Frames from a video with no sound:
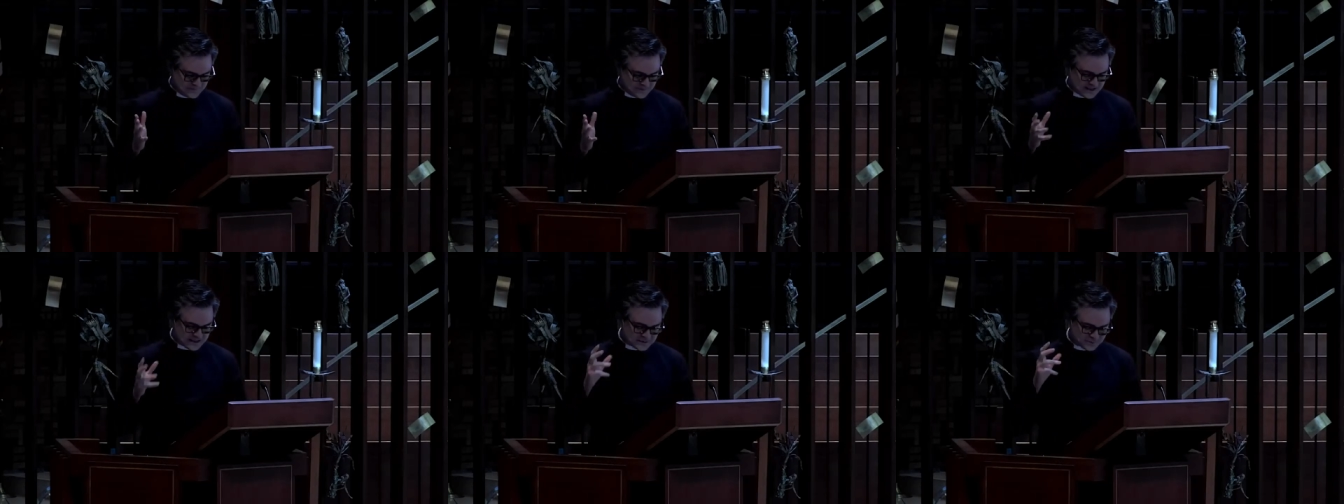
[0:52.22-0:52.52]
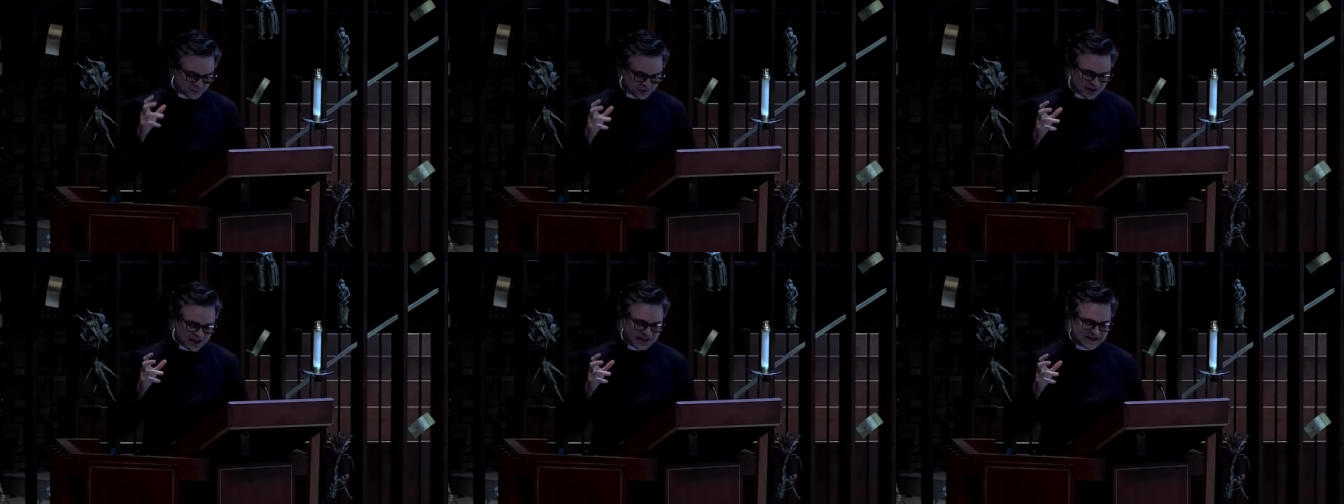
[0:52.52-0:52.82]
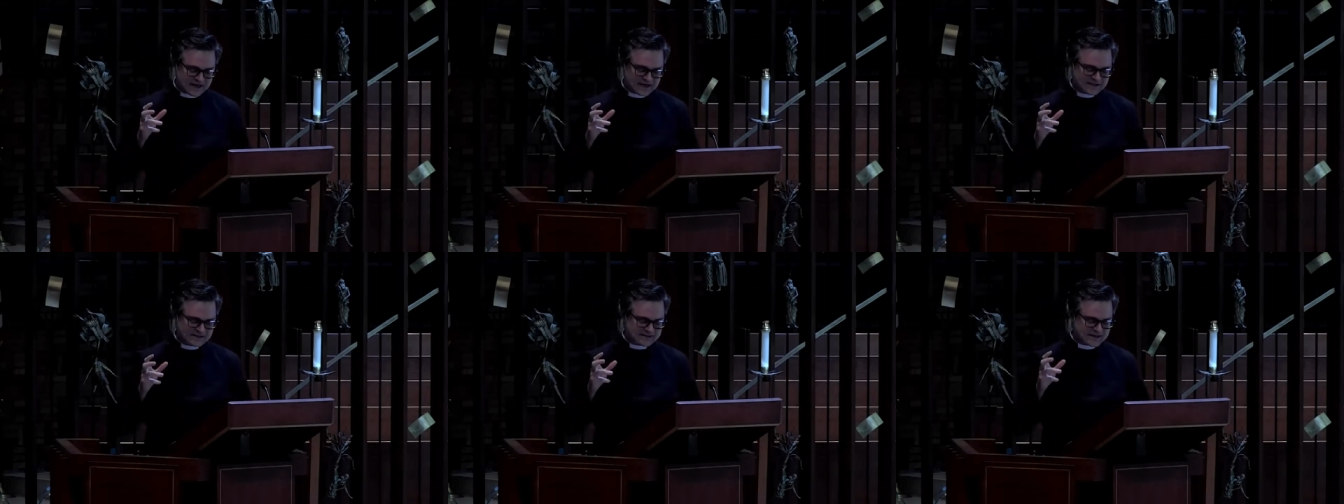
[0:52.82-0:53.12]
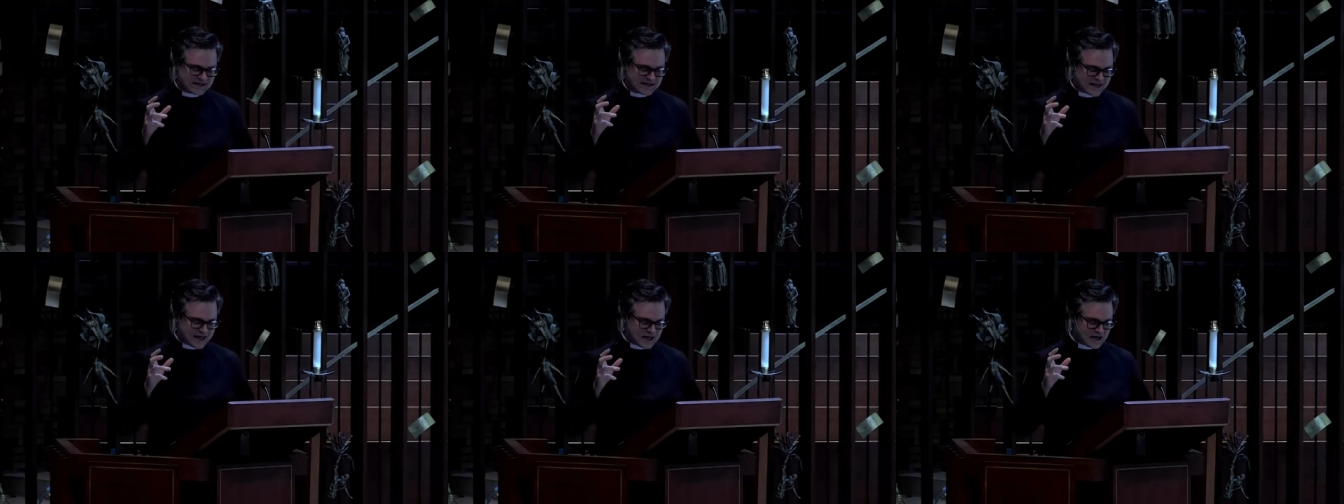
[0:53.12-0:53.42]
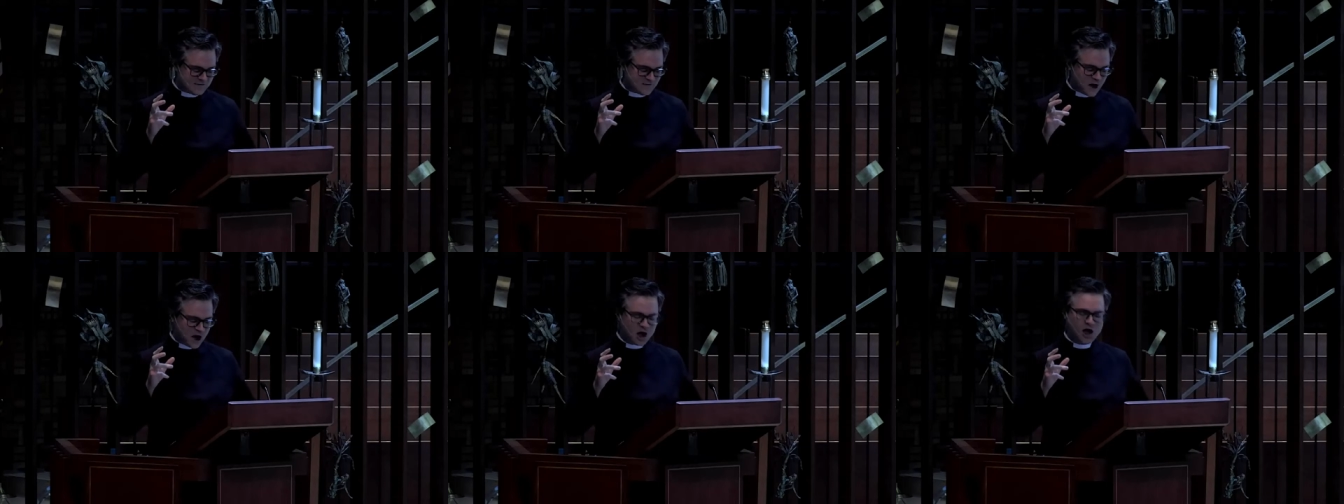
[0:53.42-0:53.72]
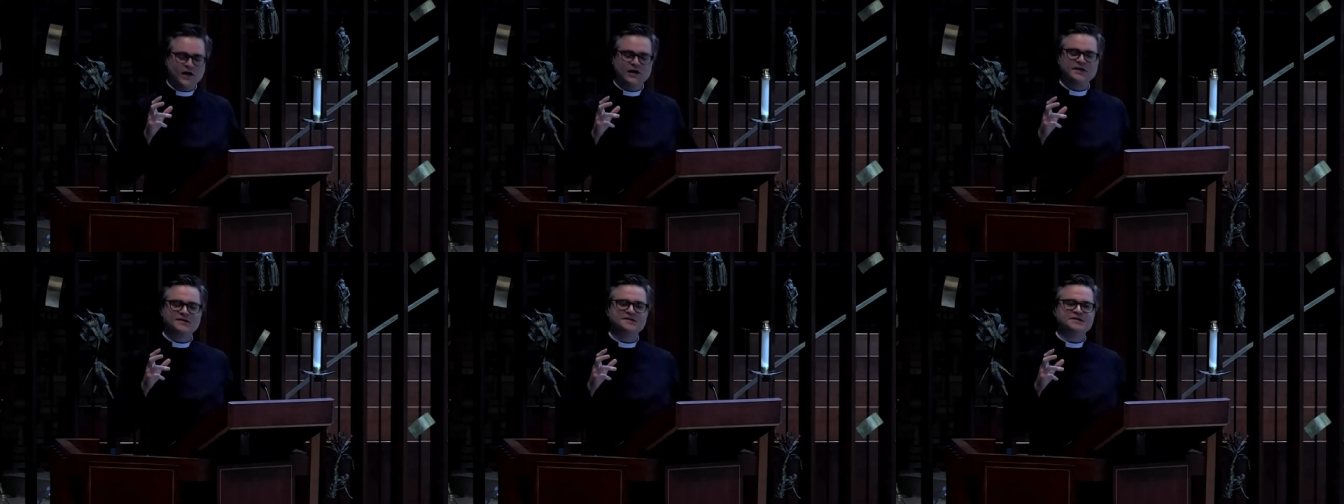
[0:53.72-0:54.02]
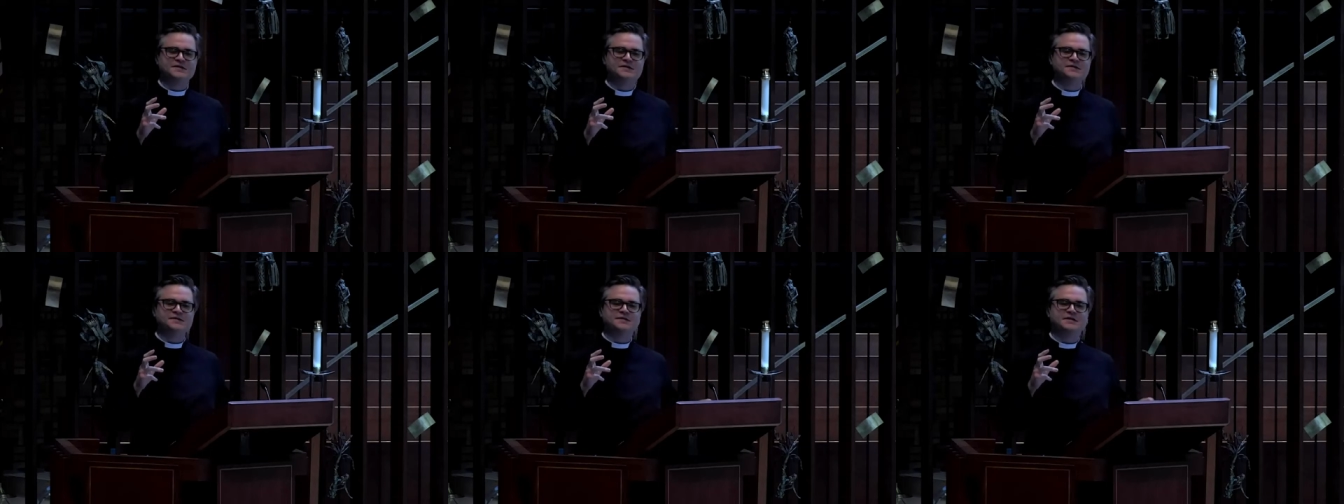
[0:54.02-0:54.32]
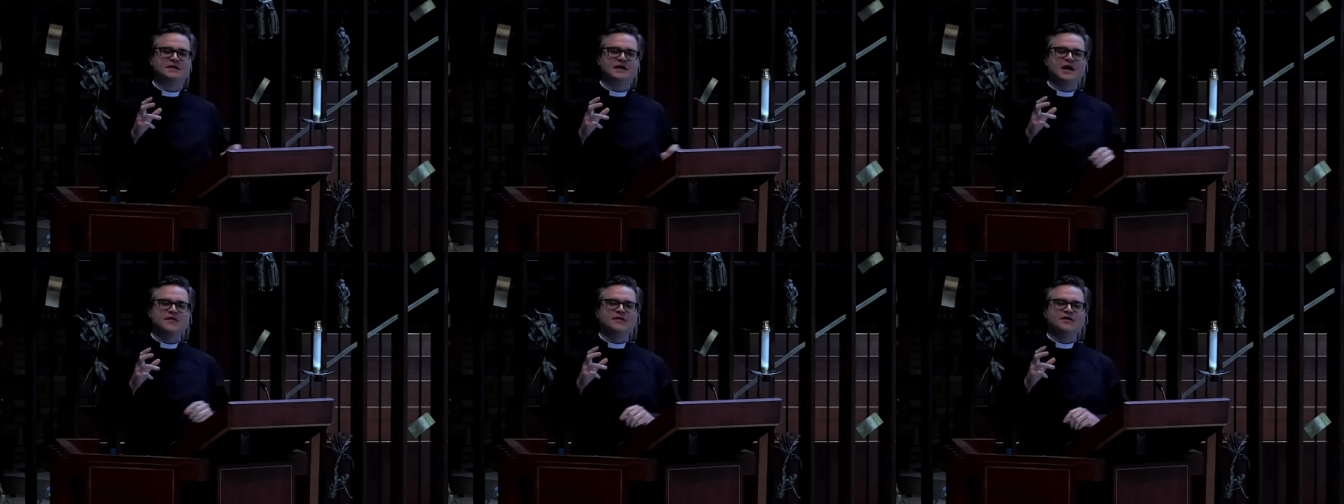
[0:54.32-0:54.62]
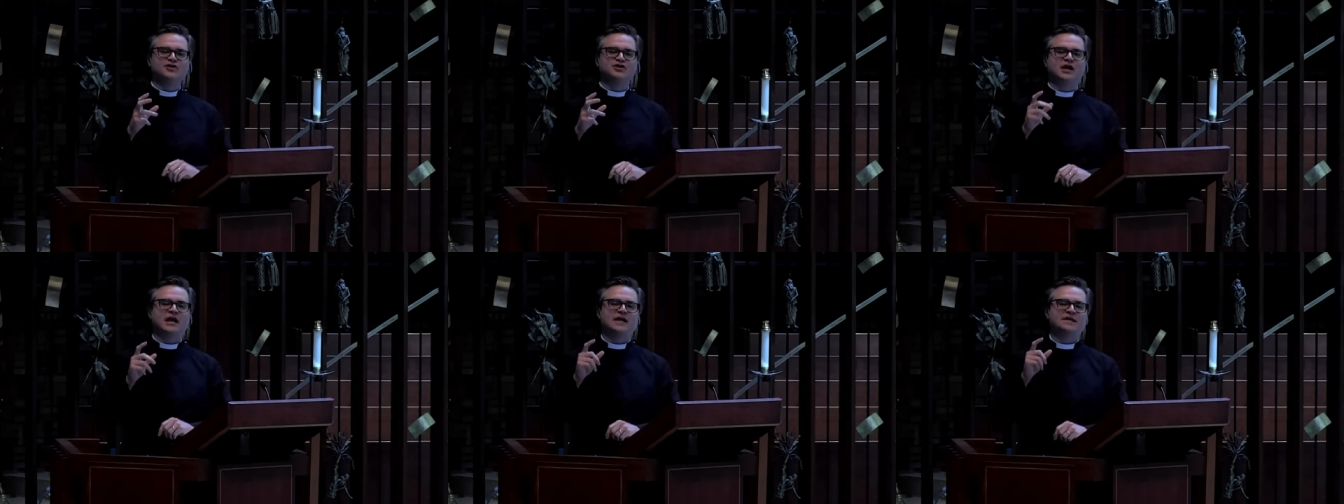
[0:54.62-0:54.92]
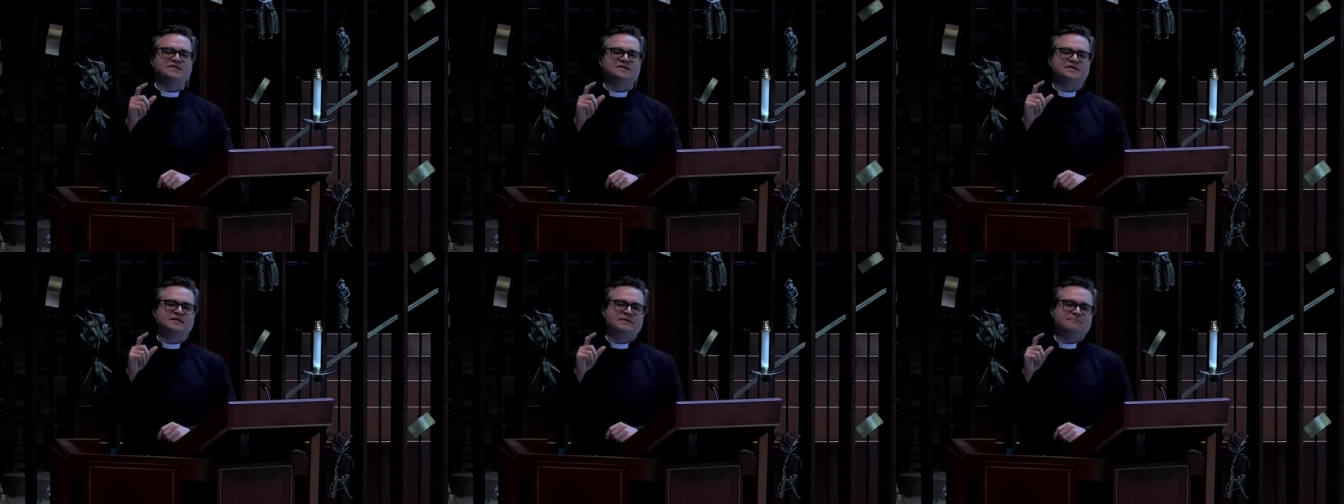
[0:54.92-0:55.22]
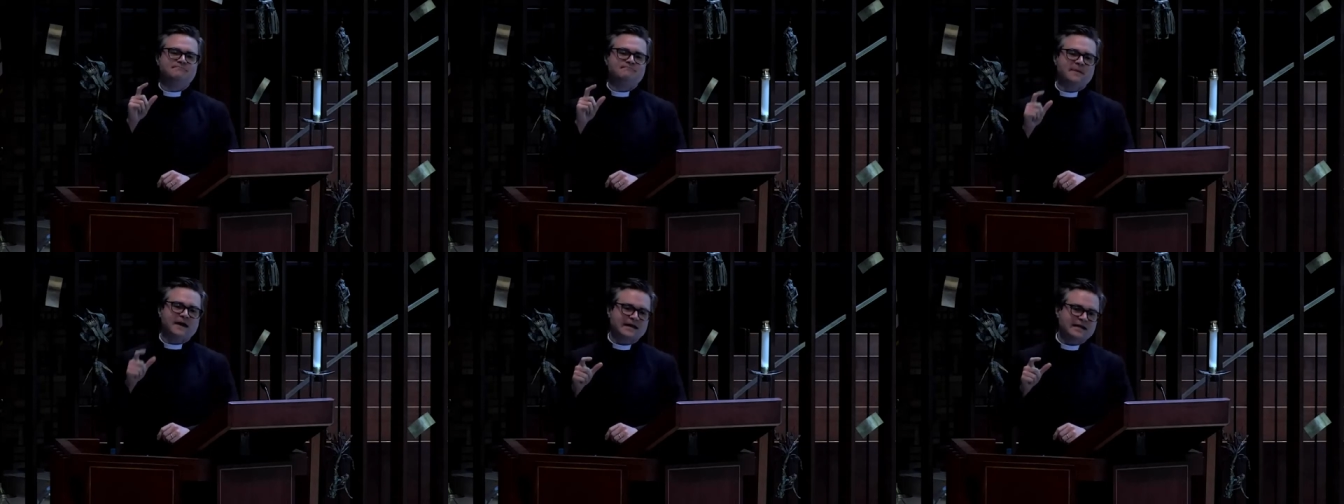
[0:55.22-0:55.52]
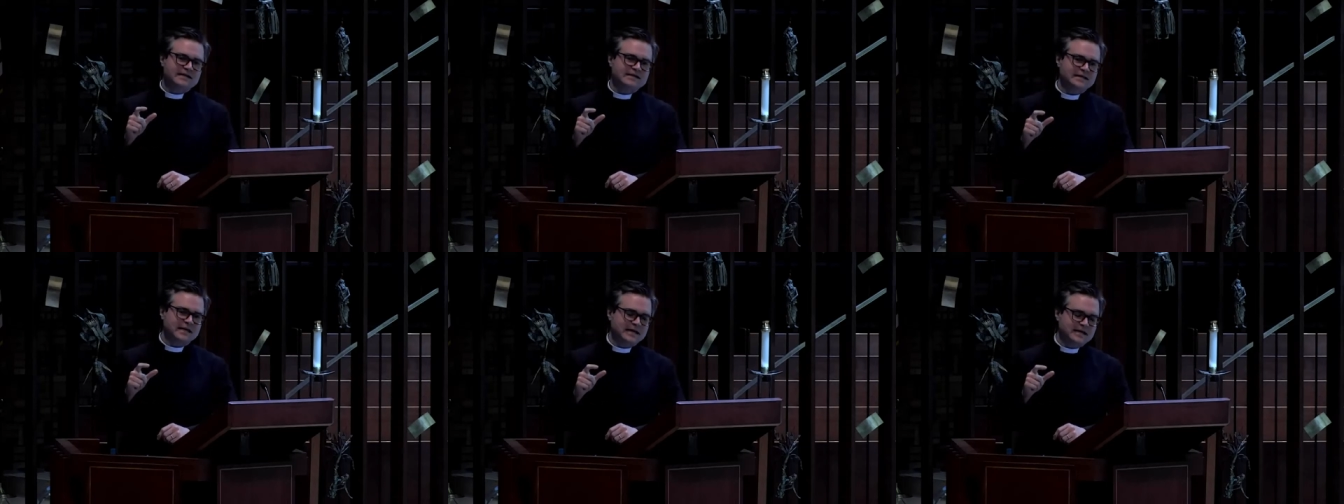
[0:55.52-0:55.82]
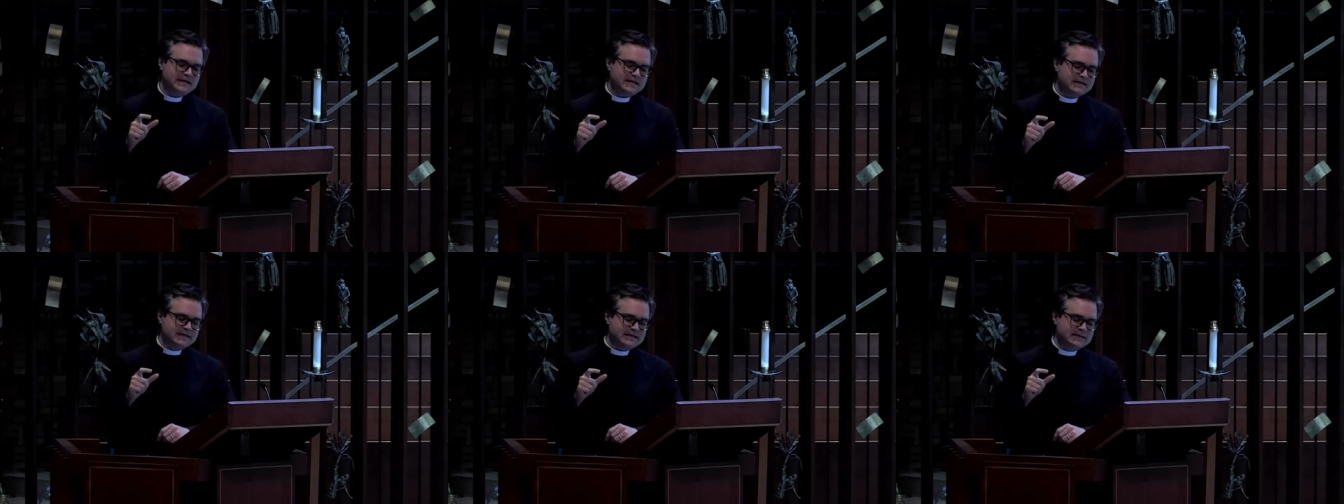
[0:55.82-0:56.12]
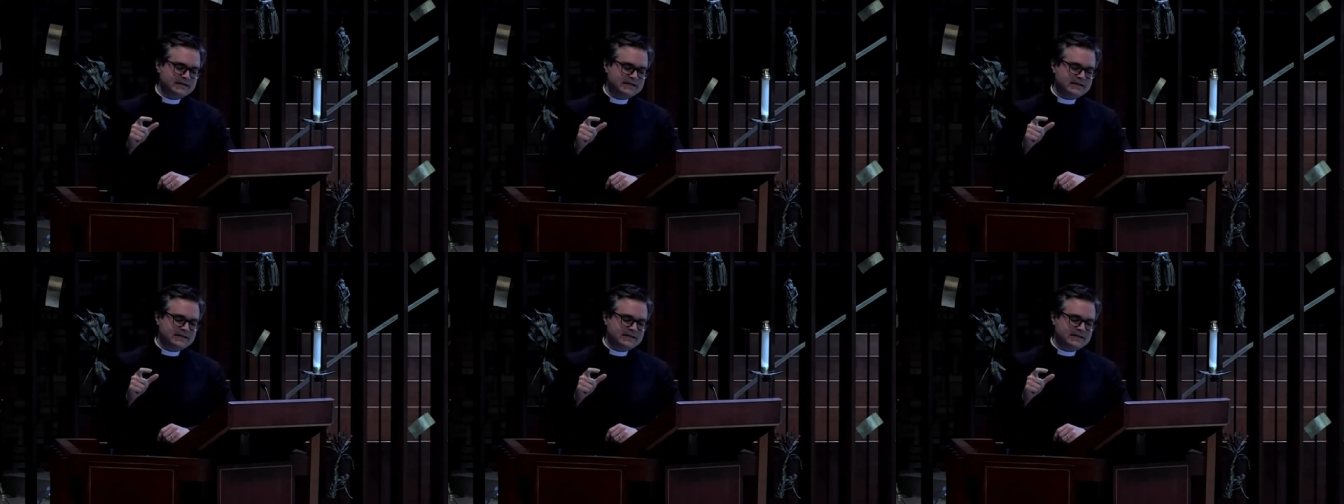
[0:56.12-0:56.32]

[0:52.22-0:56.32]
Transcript: These plays gave audiences the chance to meditate